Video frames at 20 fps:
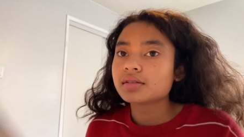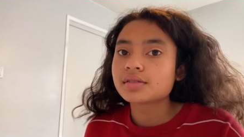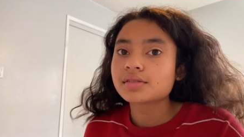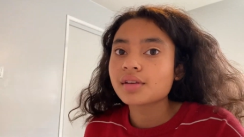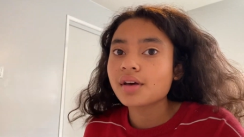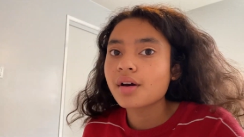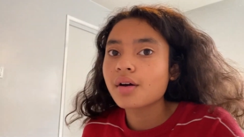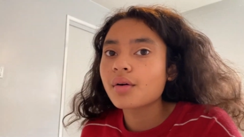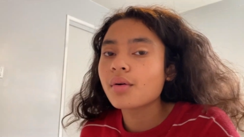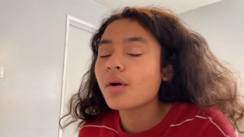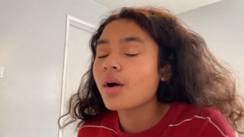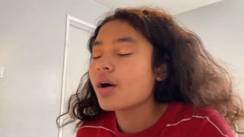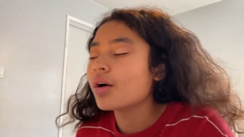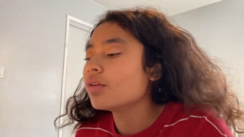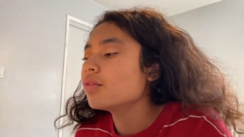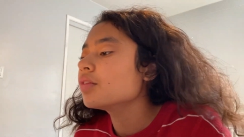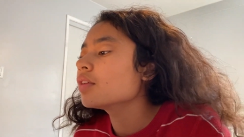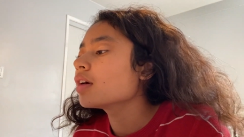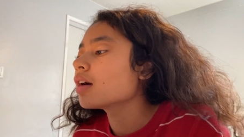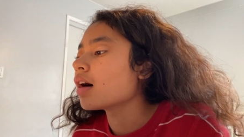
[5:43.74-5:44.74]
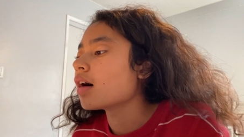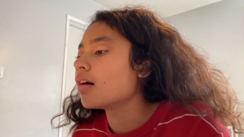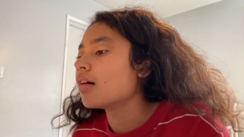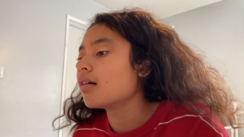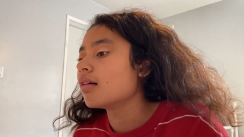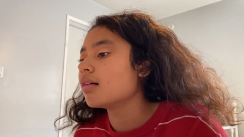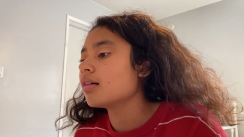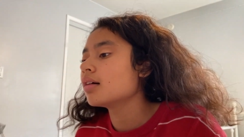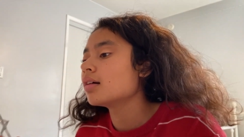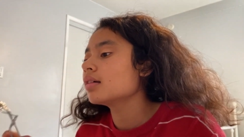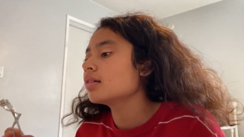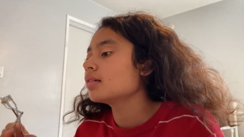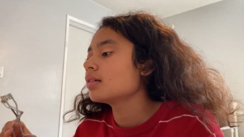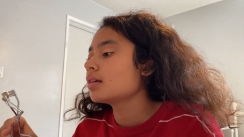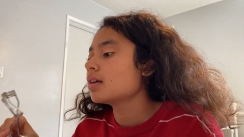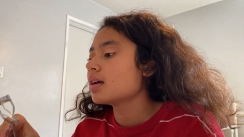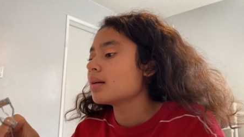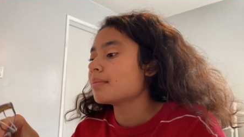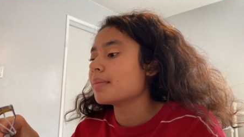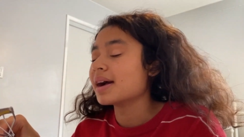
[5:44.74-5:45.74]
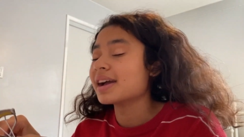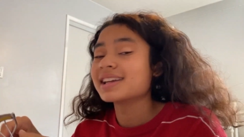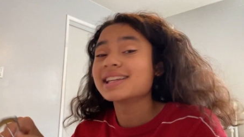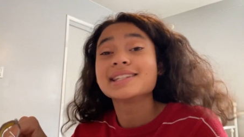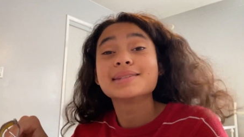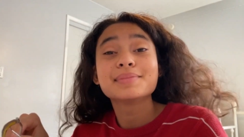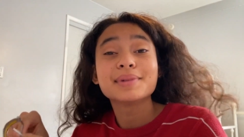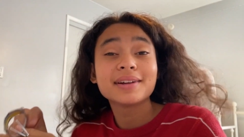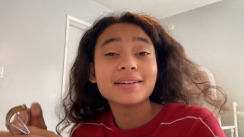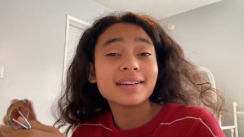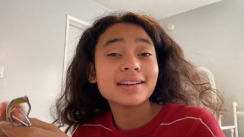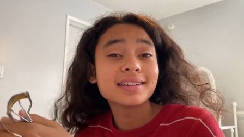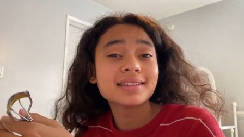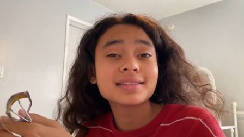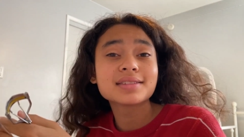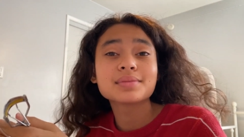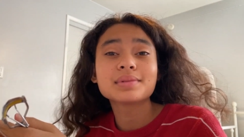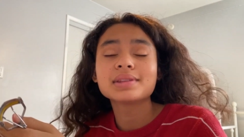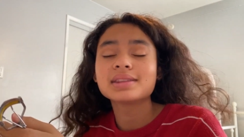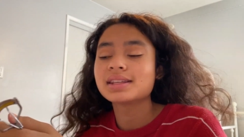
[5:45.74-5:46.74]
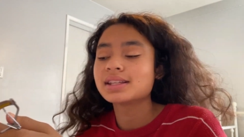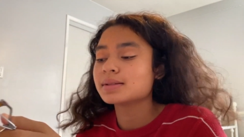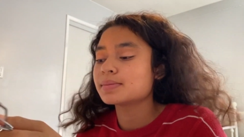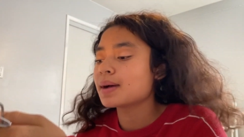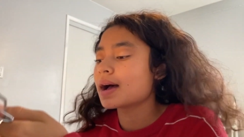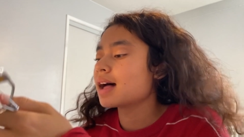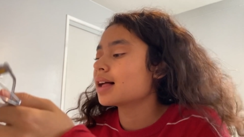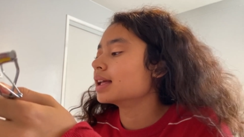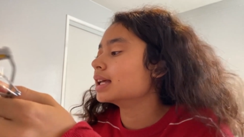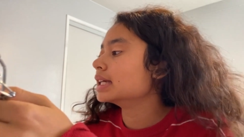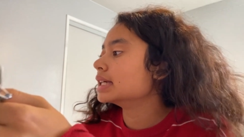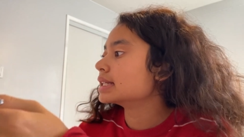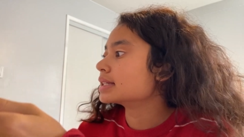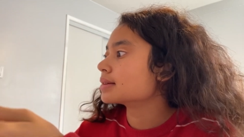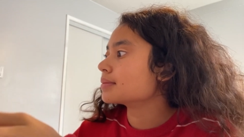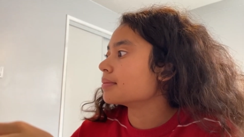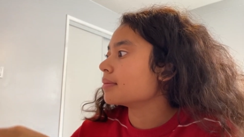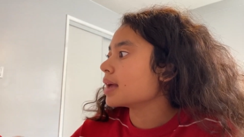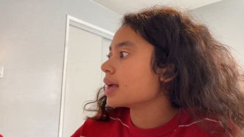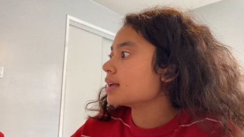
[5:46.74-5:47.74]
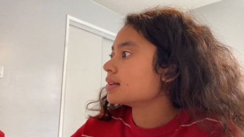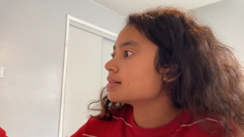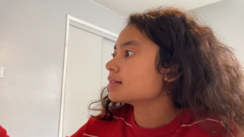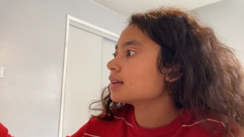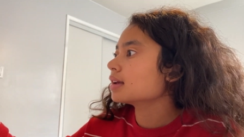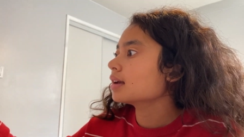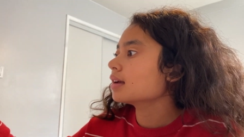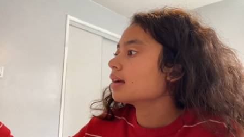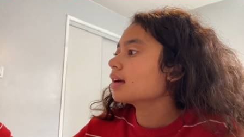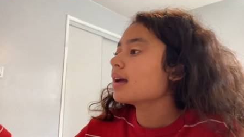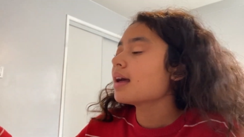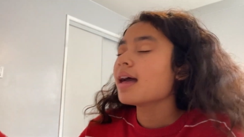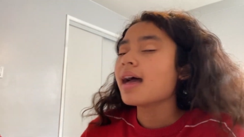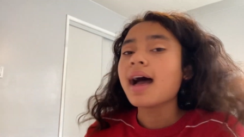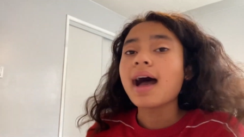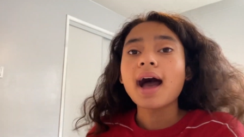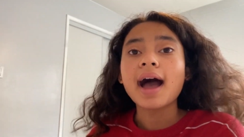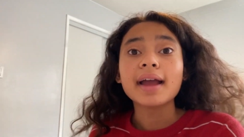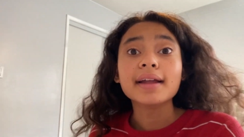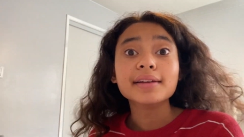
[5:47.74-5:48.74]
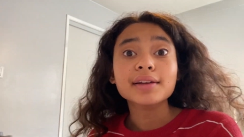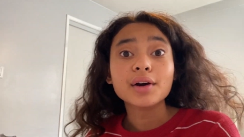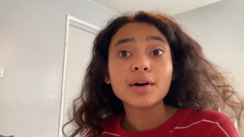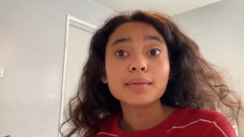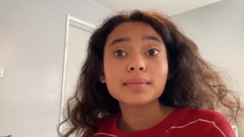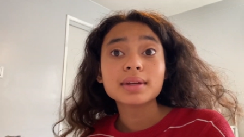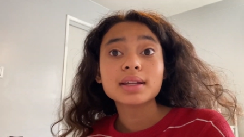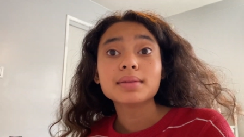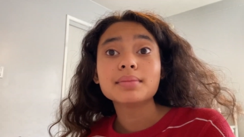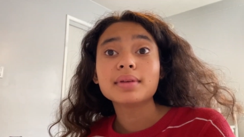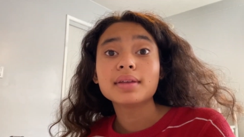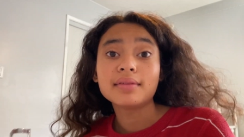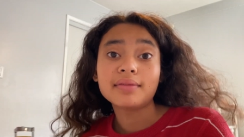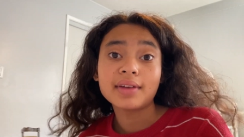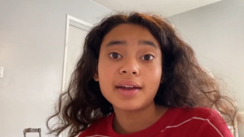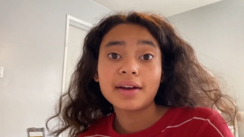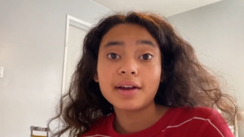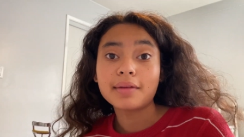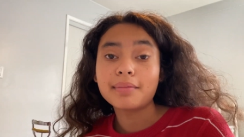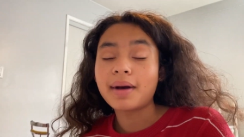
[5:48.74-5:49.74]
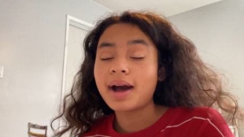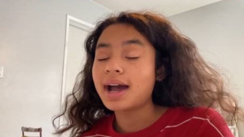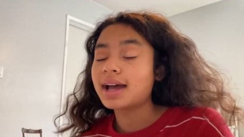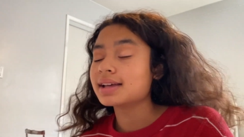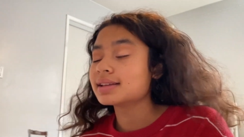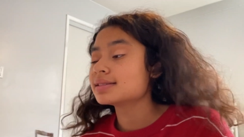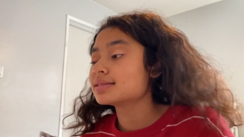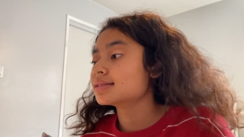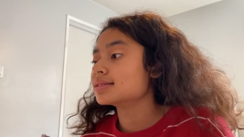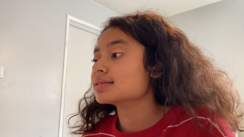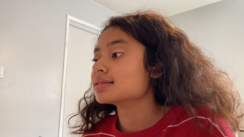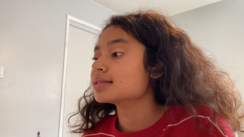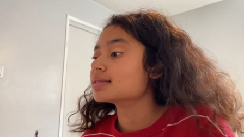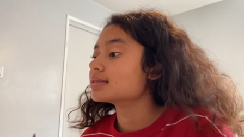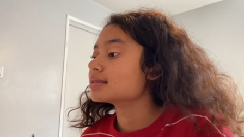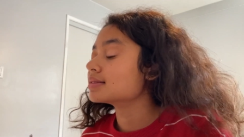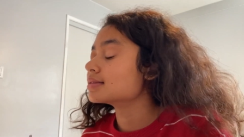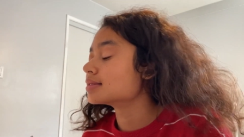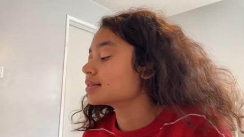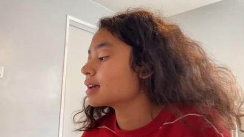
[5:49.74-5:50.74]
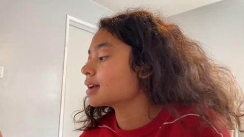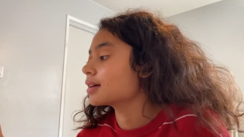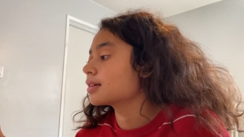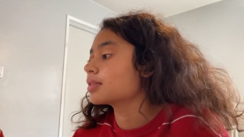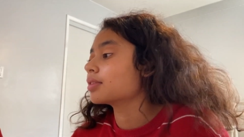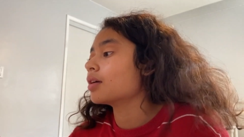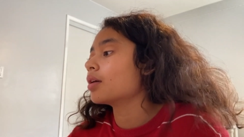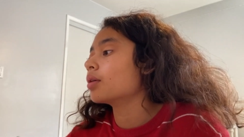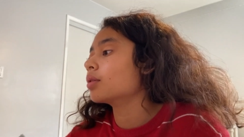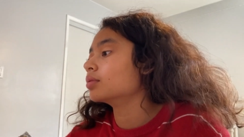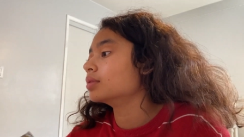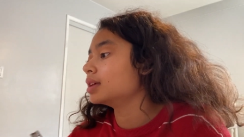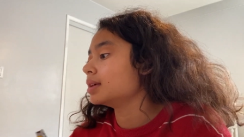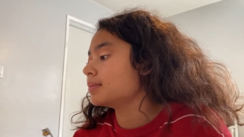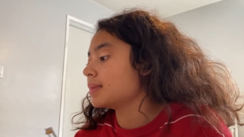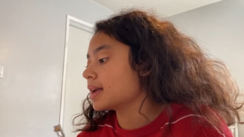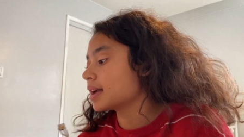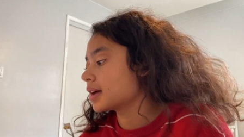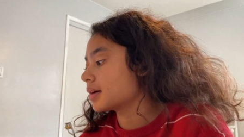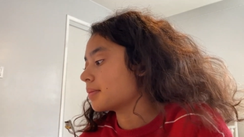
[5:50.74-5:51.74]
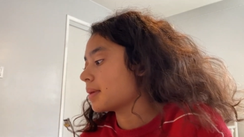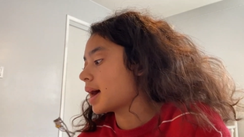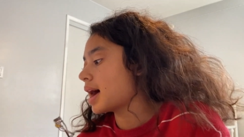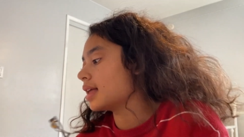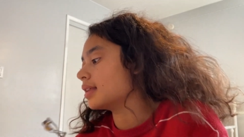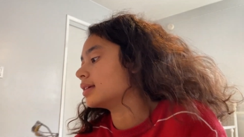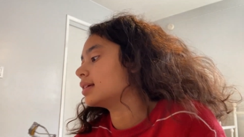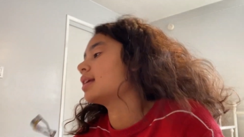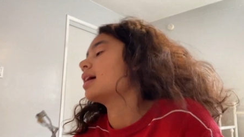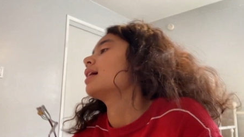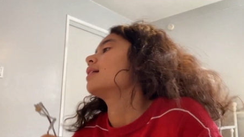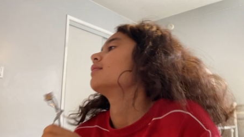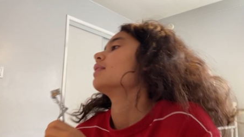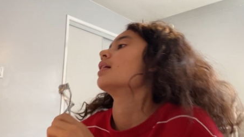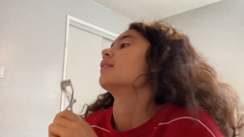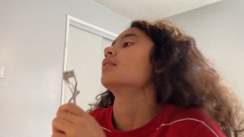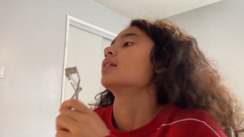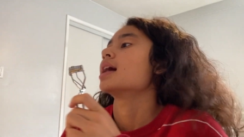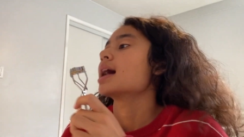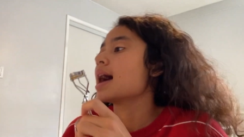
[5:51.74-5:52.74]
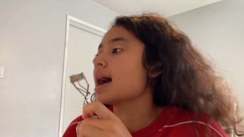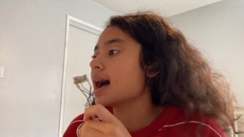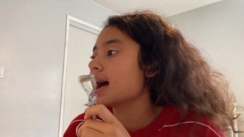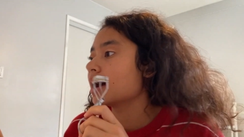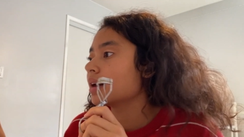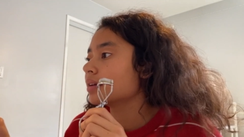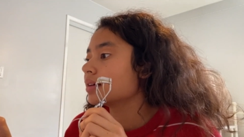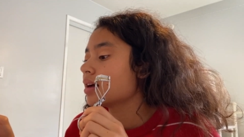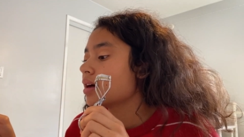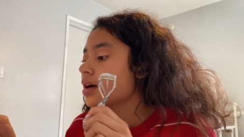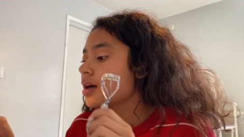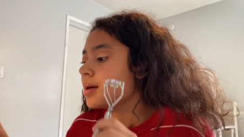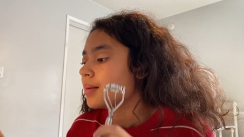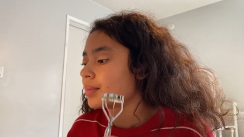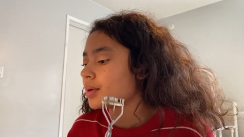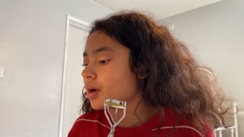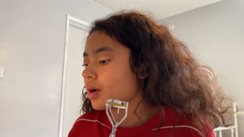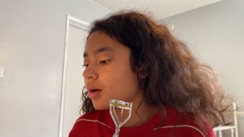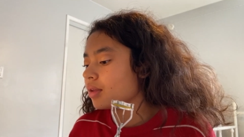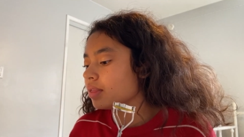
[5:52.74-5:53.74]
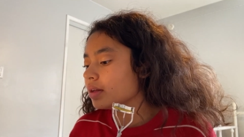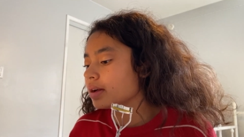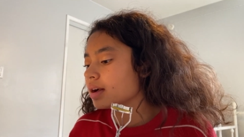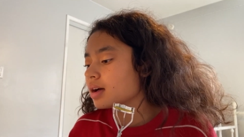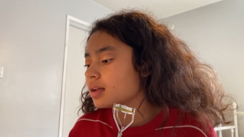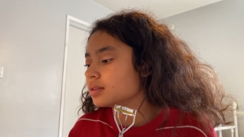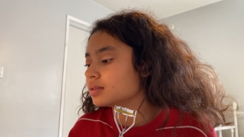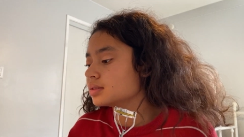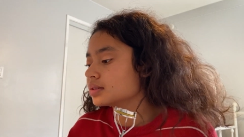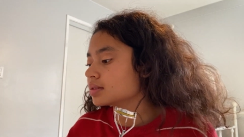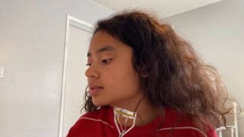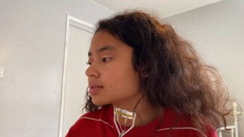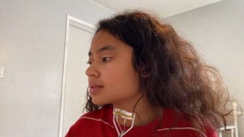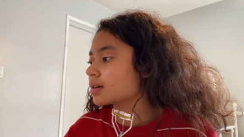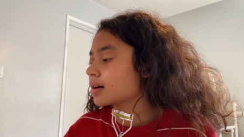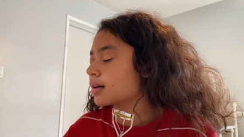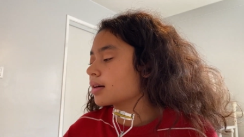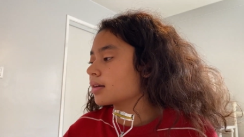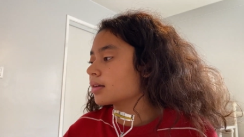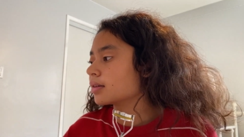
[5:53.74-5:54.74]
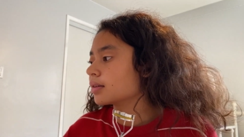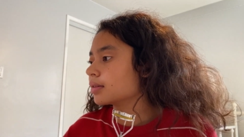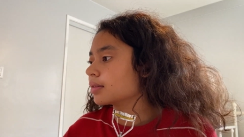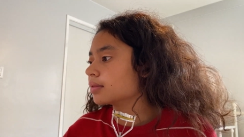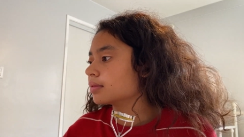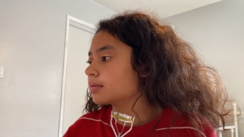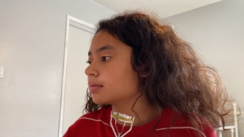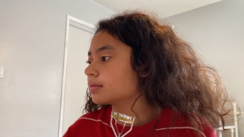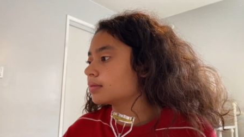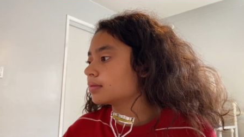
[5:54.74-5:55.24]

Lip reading: So overall, my experience with this palette is amazing. I know I'm going to be very biased since this is like the only makeup palette I've ever had, but all the colors are